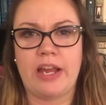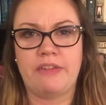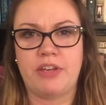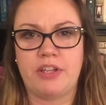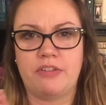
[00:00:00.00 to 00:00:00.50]
I
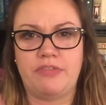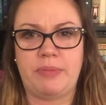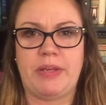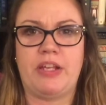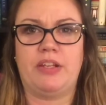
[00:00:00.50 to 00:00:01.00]
have other
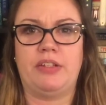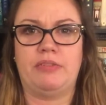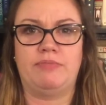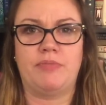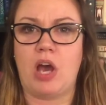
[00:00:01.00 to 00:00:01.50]
female
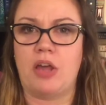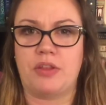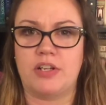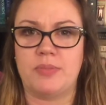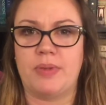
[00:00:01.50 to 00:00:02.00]

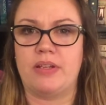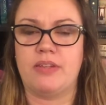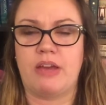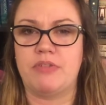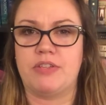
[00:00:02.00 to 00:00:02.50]
authors, but
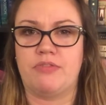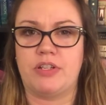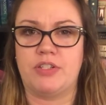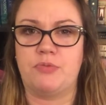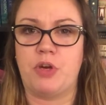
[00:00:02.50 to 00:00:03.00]
that was the
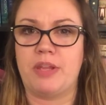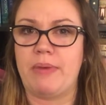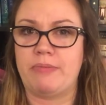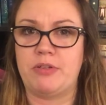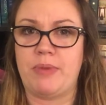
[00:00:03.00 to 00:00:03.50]
first one that
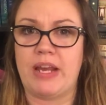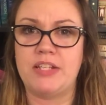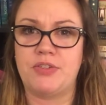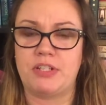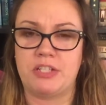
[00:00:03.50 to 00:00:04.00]
popped in my head,
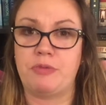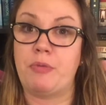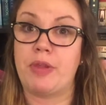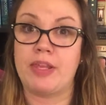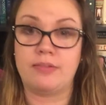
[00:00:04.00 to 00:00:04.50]
so I just went
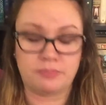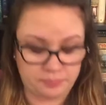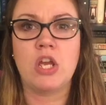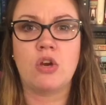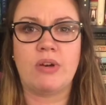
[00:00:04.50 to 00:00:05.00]
with it.
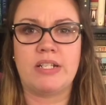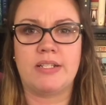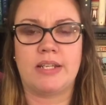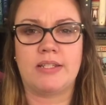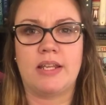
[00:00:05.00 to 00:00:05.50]
Question
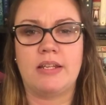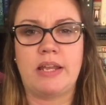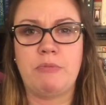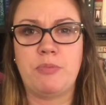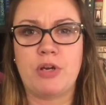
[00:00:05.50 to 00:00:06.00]
six,
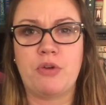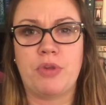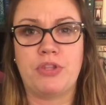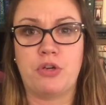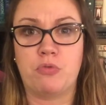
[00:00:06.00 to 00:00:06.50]
name a book
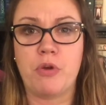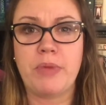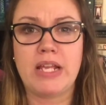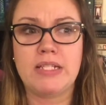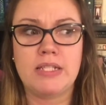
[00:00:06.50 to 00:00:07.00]
with no
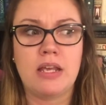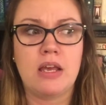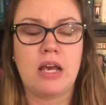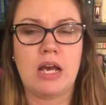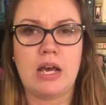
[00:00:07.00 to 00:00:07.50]
romance.
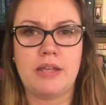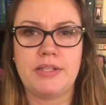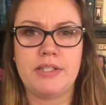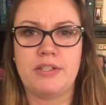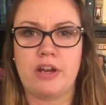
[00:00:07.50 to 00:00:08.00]
Uh,
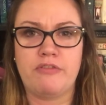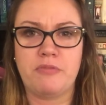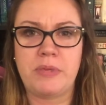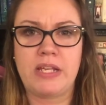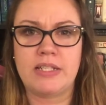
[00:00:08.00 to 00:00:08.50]
this is hard for
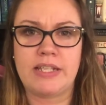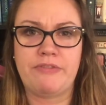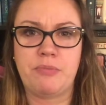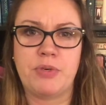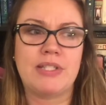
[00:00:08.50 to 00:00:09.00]
me because
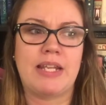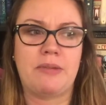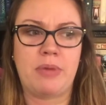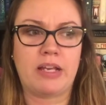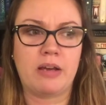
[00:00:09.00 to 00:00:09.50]
even books that I
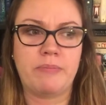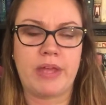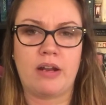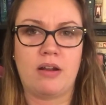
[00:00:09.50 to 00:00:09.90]
pick up that